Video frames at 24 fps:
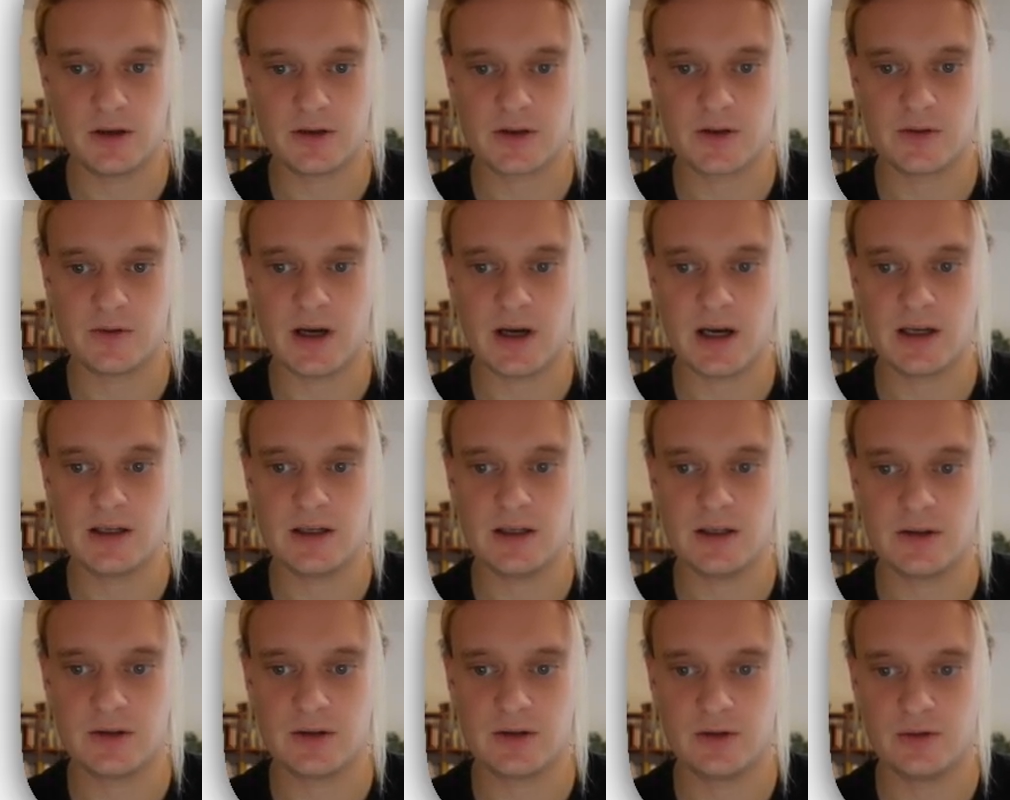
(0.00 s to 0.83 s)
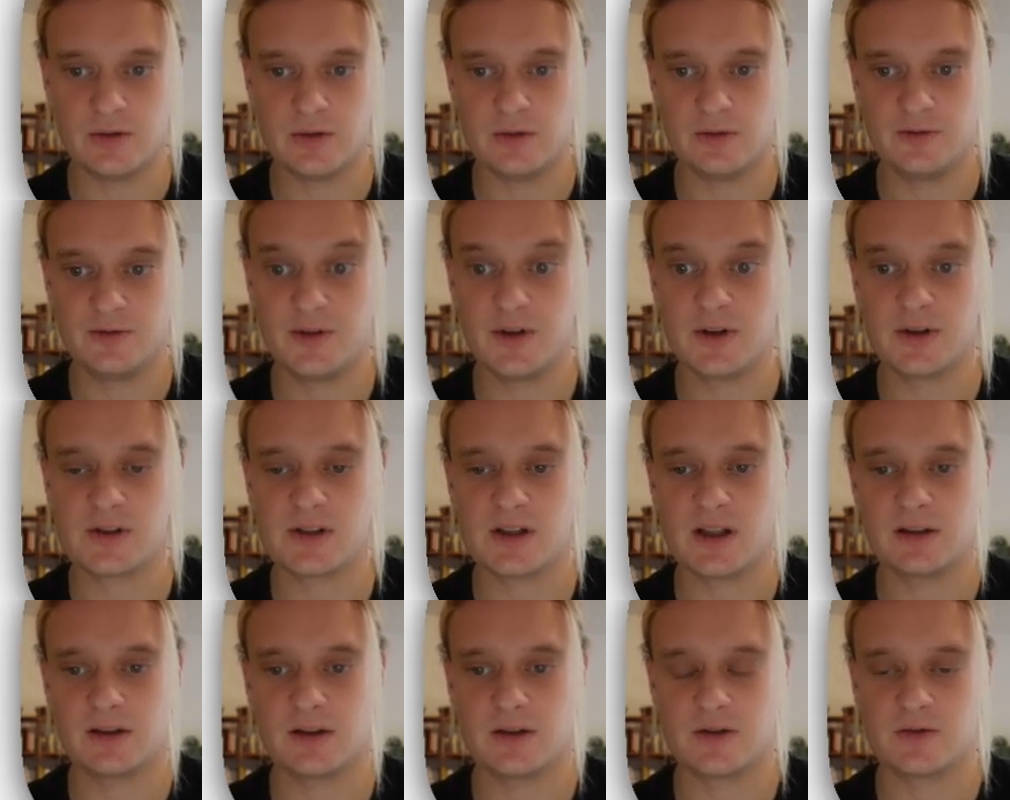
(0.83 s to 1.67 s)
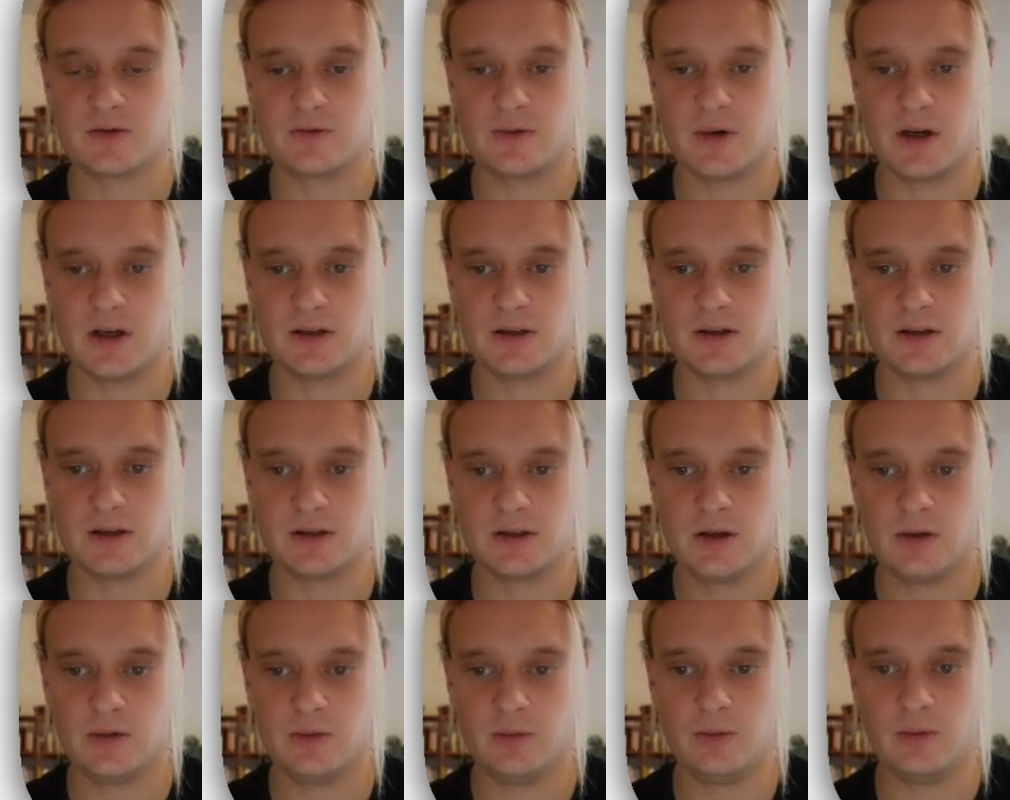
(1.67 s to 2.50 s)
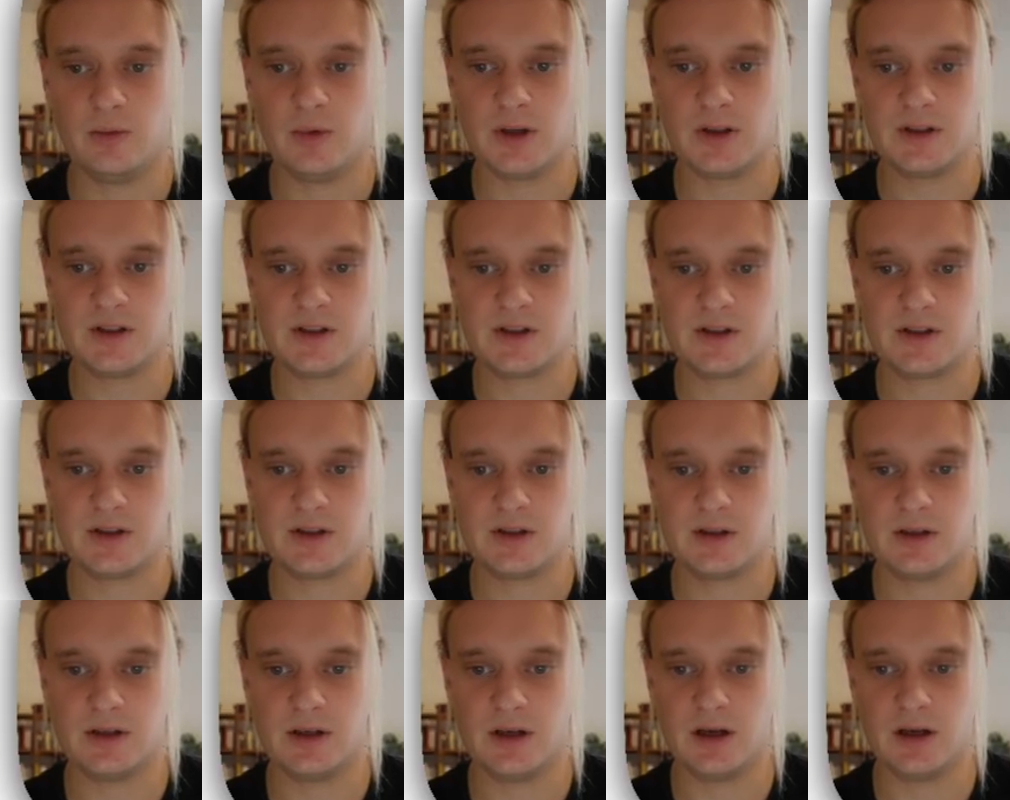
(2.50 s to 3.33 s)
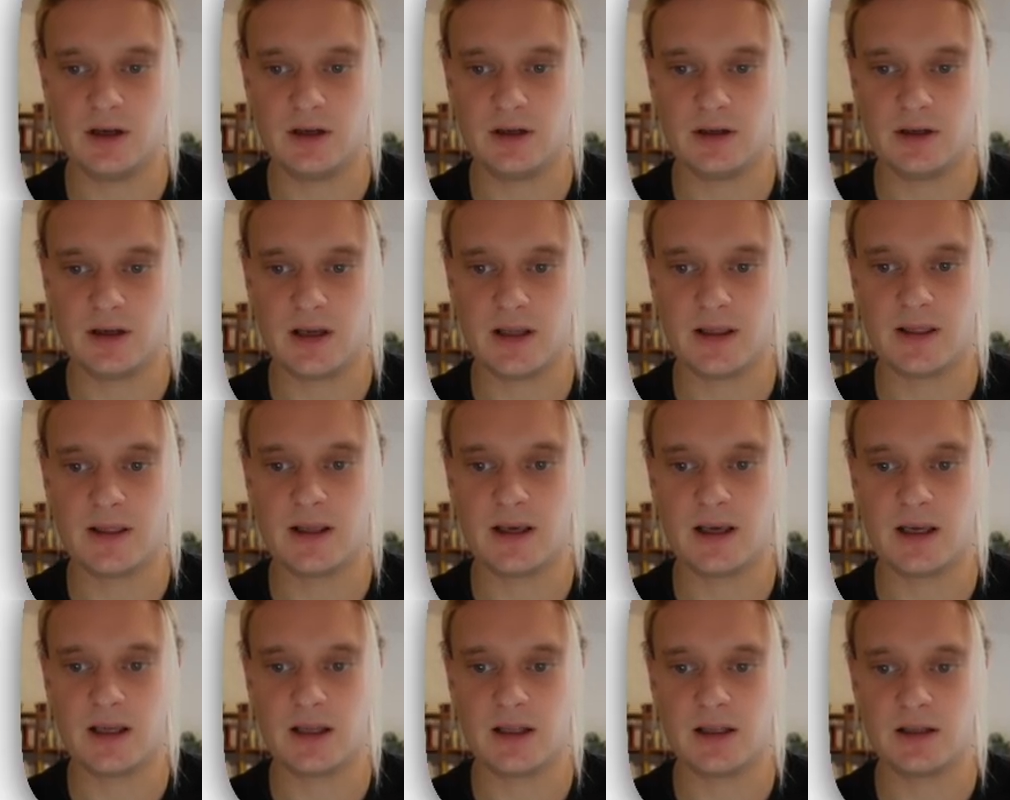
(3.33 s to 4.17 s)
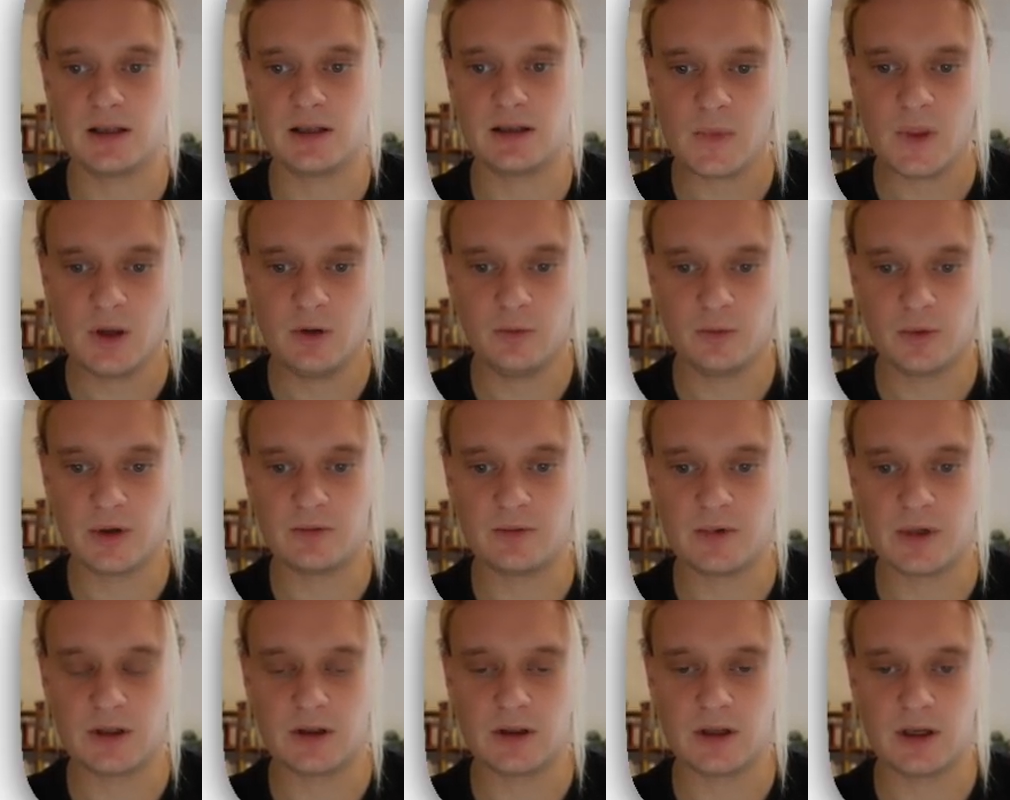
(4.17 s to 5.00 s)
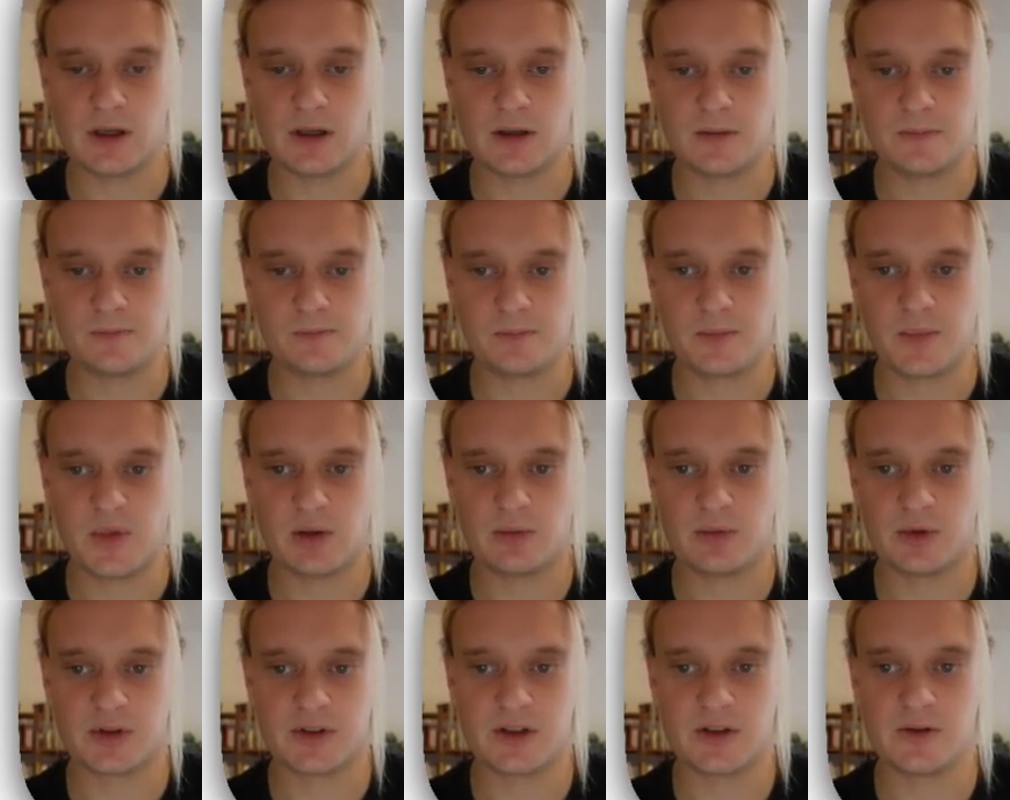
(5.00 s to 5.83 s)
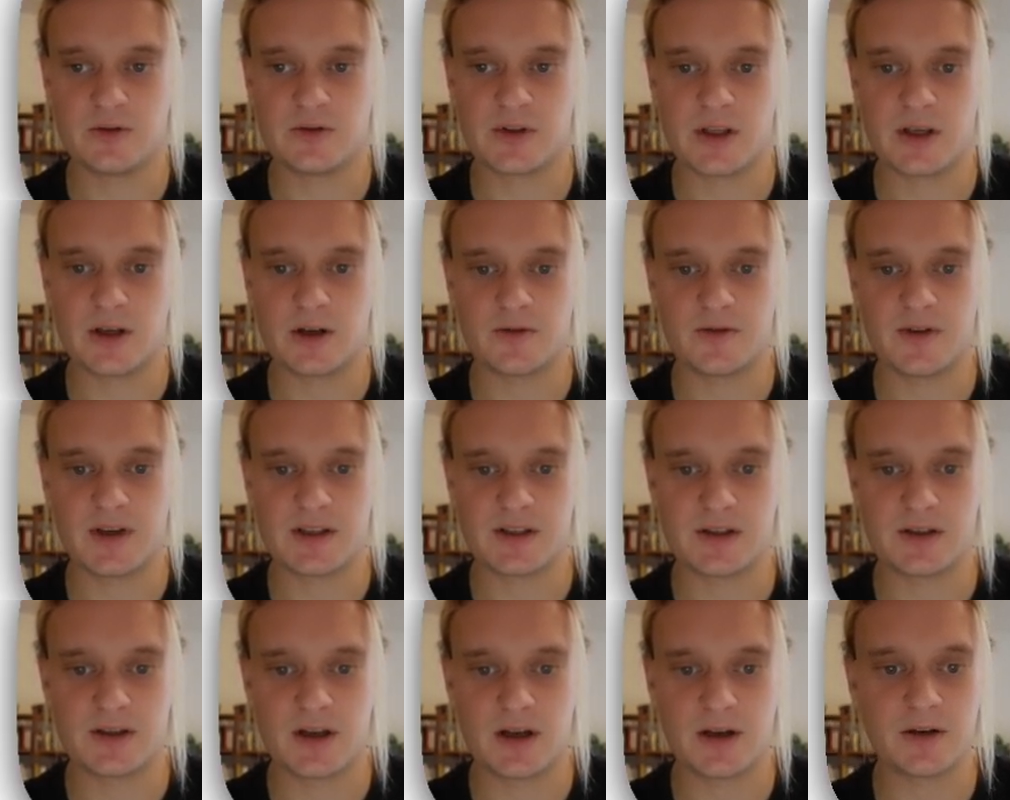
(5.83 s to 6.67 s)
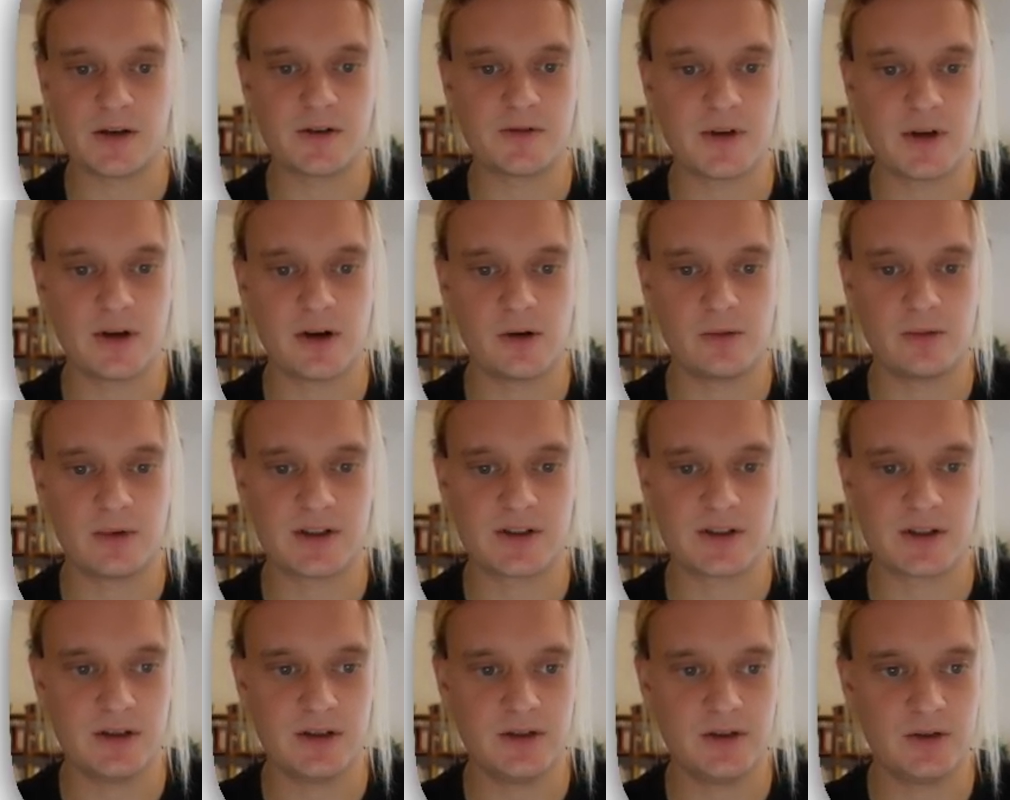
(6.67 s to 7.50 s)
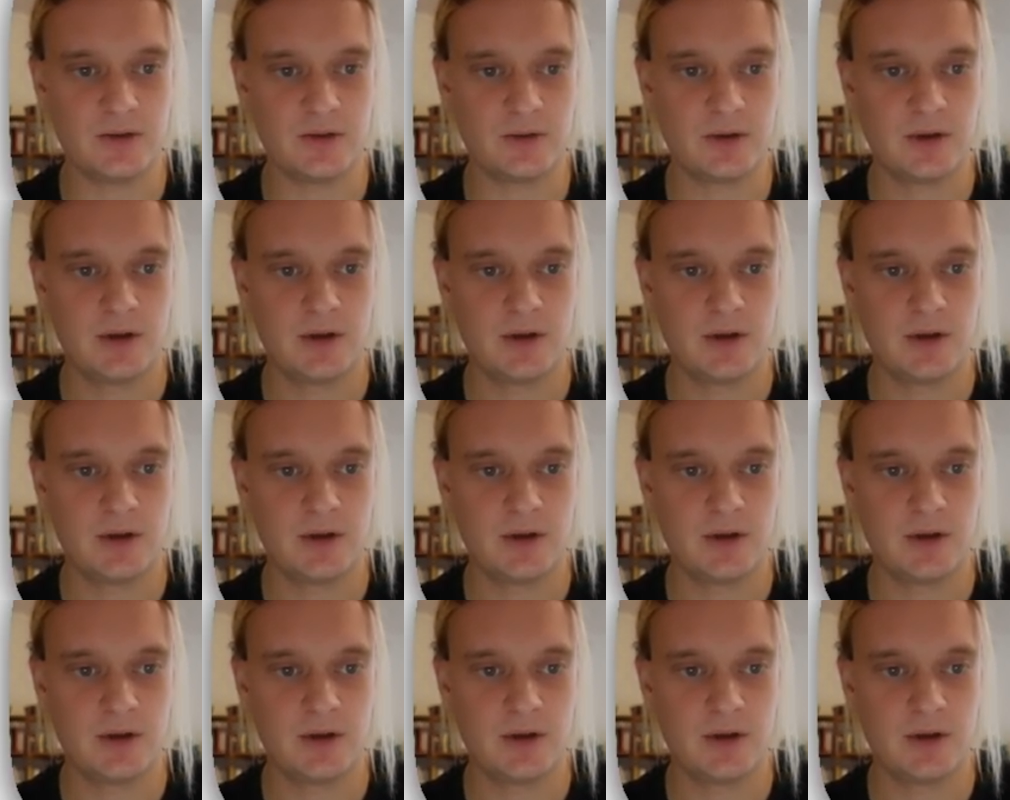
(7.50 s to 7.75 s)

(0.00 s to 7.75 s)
So I need to first let this run once, and then we will be able to use the interface designer to figure out what it's going to do.